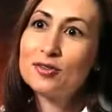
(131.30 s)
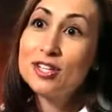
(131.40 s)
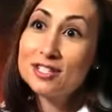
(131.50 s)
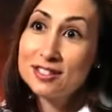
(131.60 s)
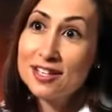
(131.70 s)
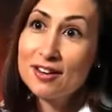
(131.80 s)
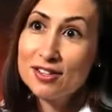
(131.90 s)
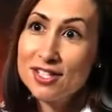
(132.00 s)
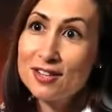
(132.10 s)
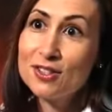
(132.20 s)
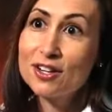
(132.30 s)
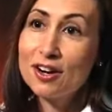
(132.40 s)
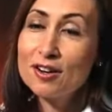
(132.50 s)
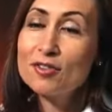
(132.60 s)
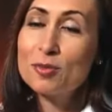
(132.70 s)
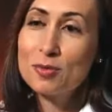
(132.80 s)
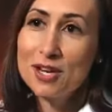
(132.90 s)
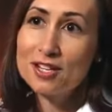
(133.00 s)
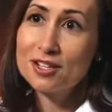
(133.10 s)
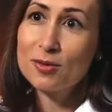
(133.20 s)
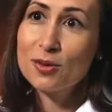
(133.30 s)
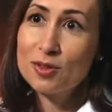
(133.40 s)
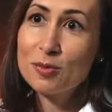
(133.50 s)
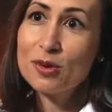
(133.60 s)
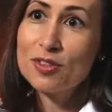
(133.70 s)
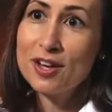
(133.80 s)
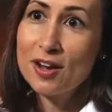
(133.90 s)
Recently I received a card from a patient with a birth